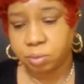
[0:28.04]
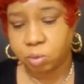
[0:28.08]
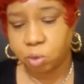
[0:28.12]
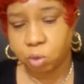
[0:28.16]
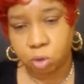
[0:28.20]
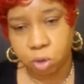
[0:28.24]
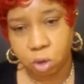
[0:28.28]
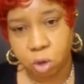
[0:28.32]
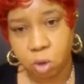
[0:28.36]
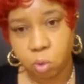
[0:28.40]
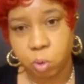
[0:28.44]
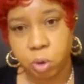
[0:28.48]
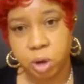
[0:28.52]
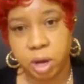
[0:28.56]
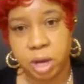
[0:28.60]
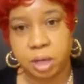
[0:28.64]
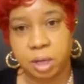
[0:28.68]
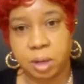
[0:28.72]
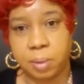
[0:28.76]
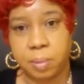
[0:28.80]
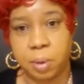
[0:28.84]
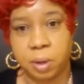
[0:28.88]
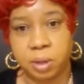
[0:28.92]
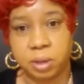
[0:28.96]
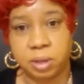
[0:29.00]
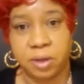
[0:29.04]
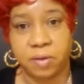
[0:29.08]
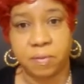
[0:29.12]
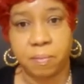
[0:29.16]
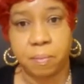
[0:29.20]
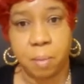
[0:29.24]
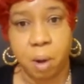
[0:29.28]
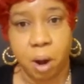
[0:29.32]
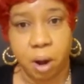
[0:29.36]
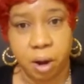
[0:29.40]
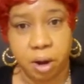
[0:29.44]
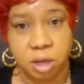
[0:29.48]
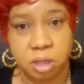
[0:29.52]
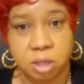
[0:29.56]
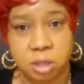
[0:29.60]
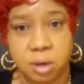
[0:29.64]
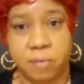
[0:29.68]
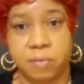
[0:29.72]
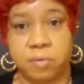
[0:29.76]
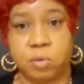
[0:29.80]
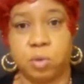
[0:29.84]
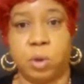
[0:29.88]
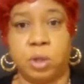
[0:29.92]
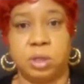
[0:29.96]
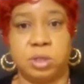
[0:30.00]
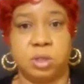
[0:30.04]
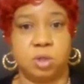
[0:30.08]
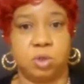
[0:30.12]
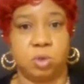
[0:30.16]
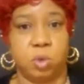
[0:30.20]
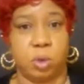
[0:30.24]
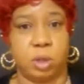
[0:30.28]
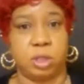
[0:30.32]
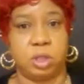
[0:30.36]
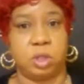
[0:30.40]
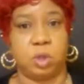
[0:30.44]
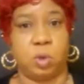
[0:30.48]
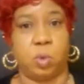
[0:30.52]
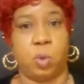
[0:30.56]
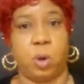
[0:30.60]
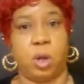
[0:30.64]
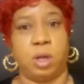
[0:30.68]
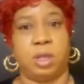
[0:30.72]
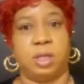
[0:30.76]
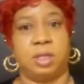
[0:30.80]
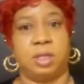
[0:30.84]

we're in the month of March of 2021.